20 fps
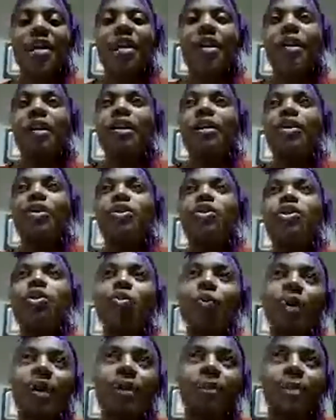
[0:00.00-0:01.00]
you want to
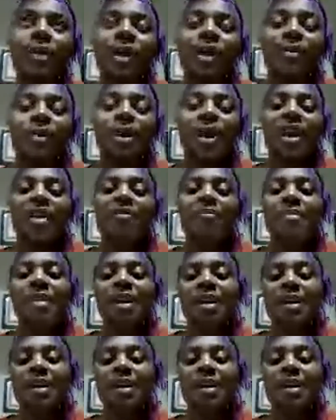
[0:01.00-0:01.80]
be able to have melanin